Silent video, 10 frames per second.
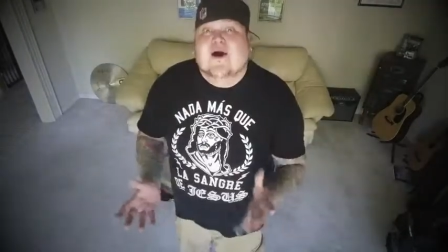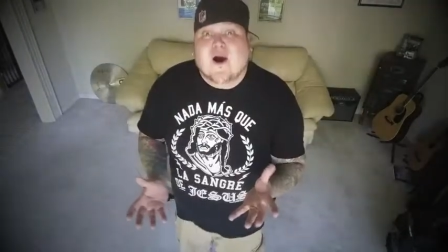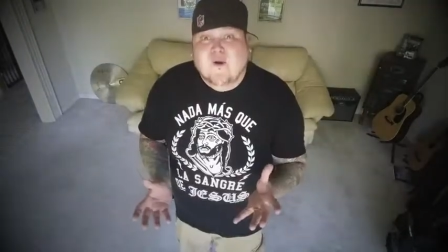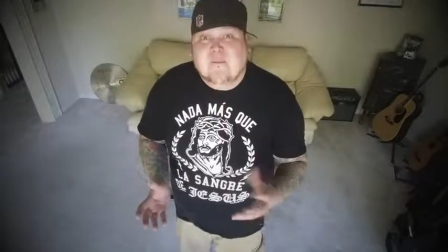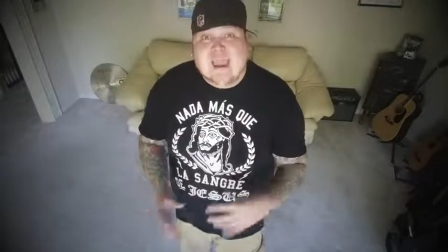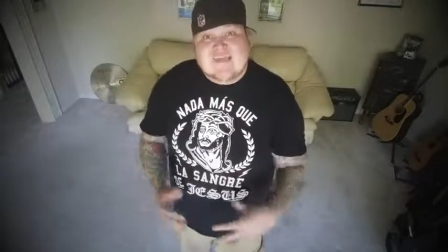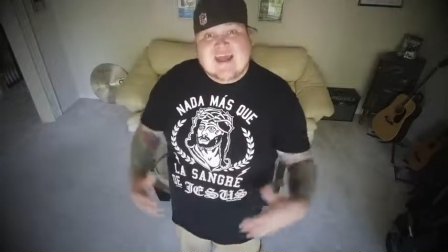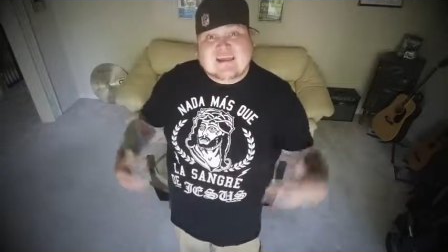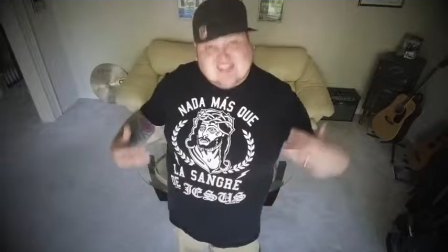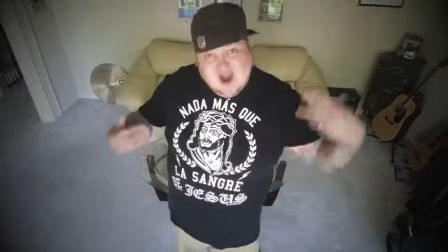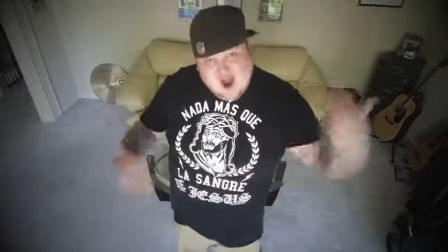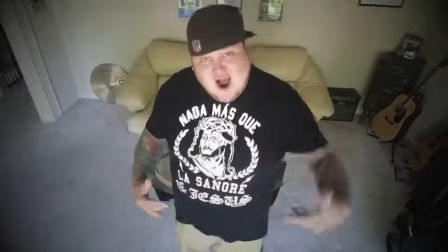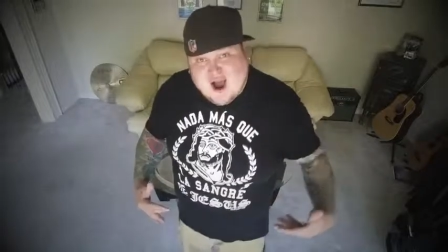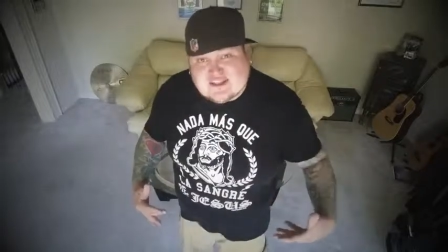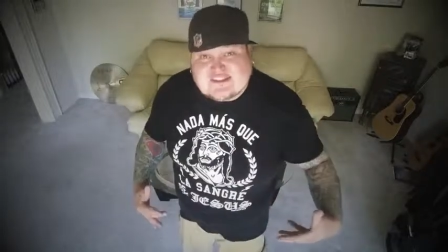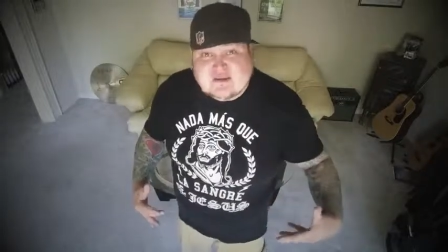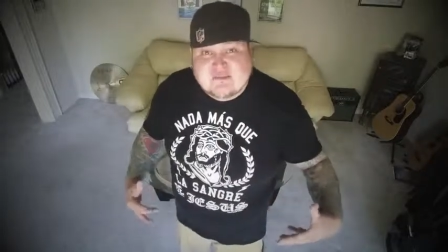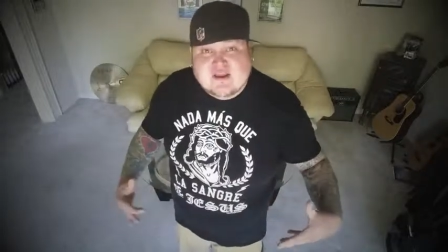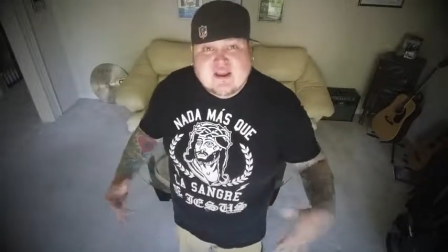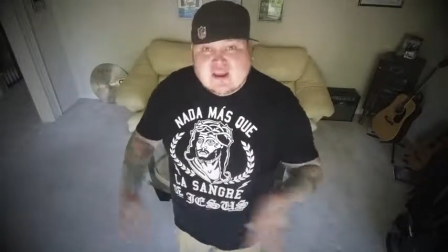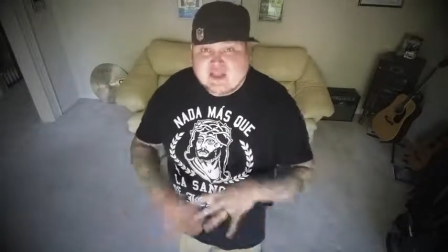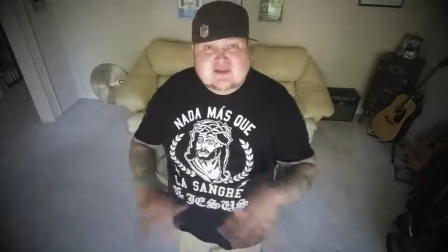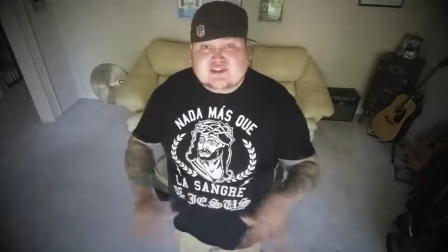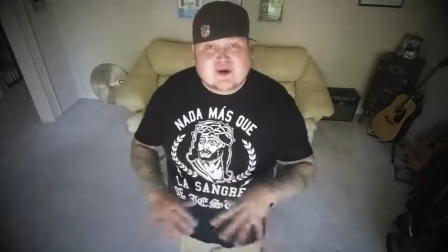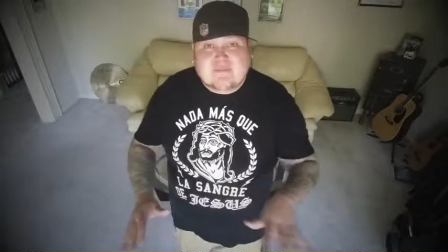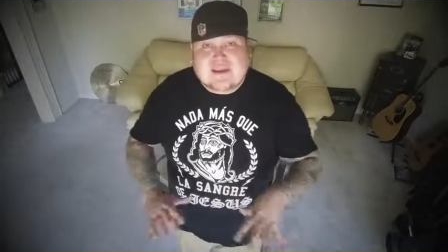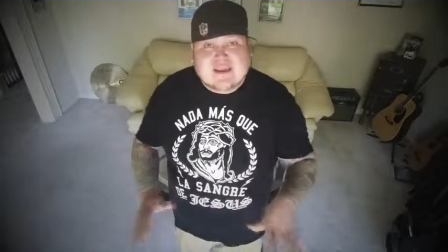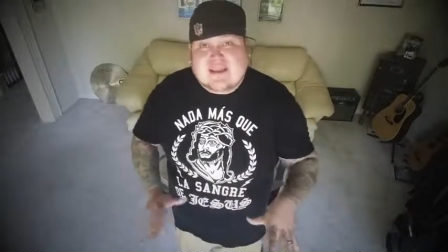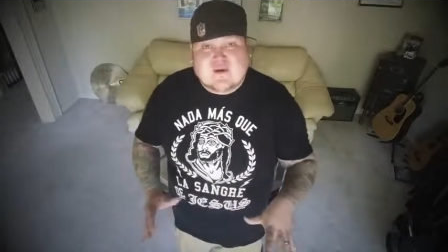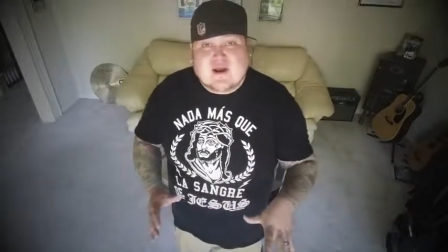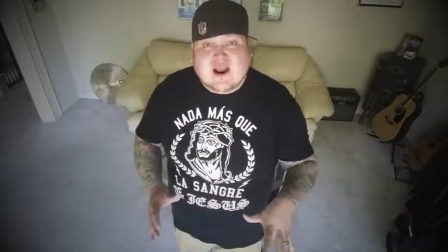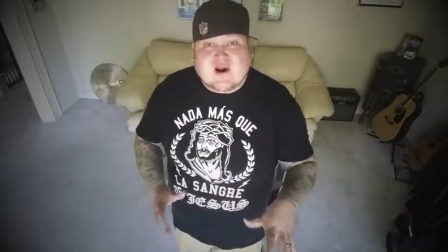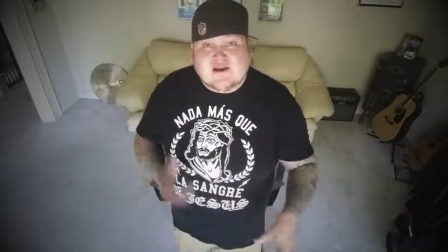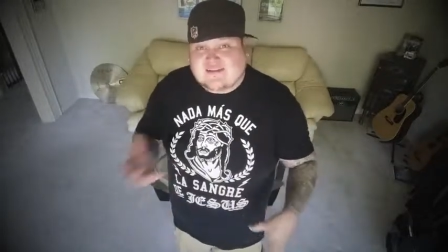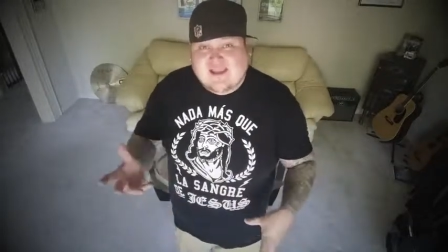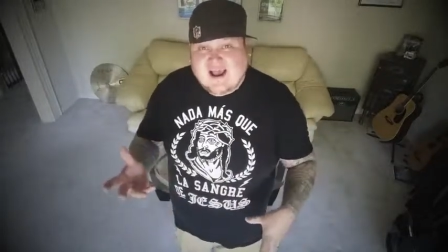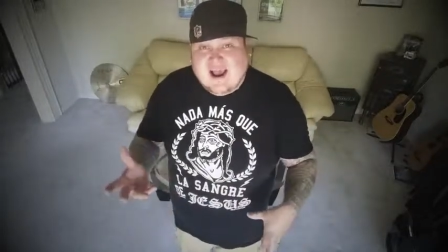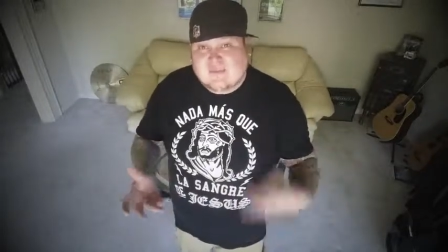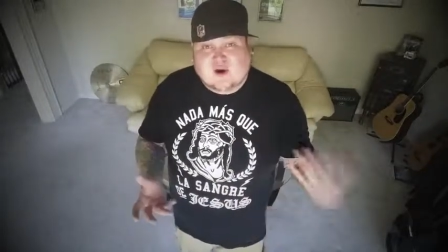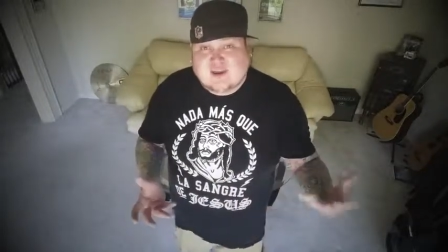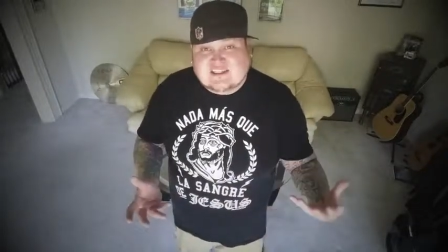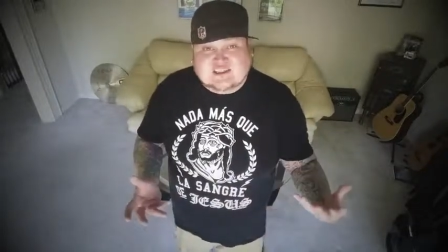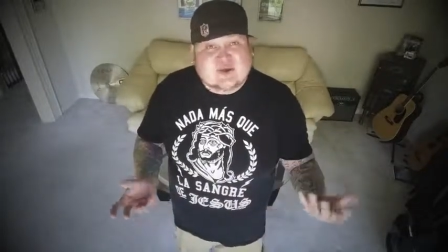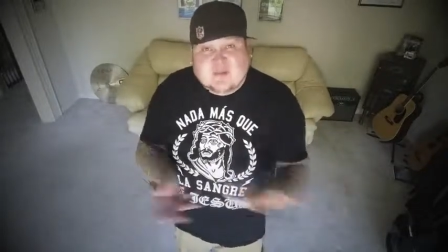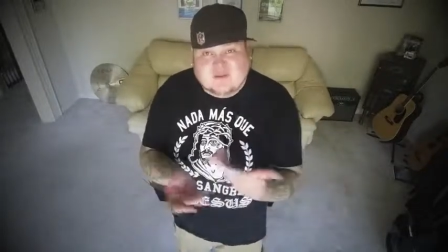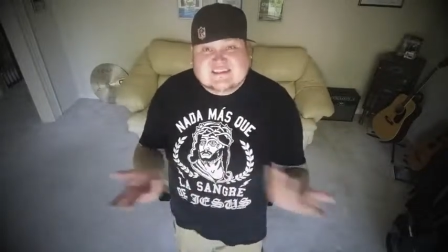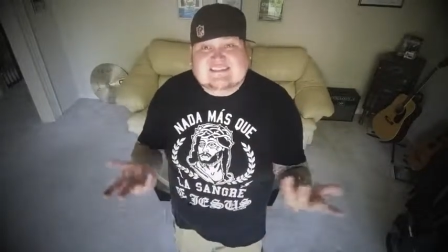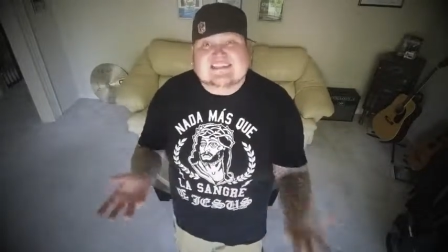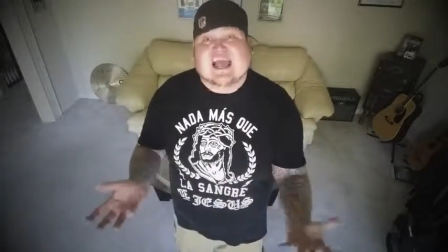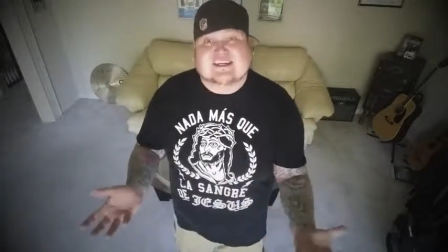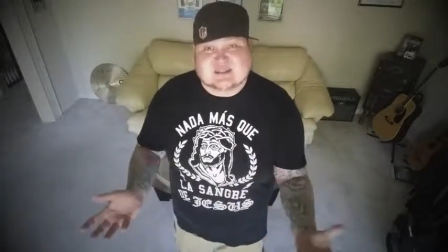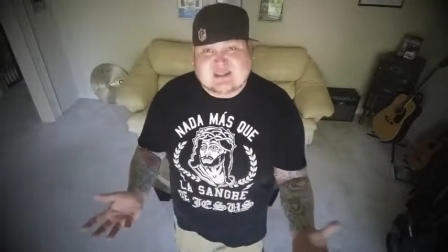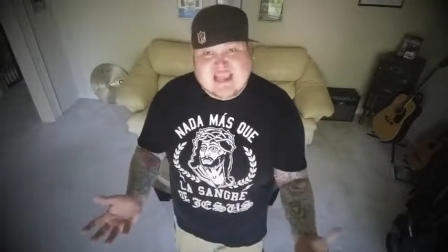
Oh man, that is awesome! Can you show me anywhere in time or history where this has actually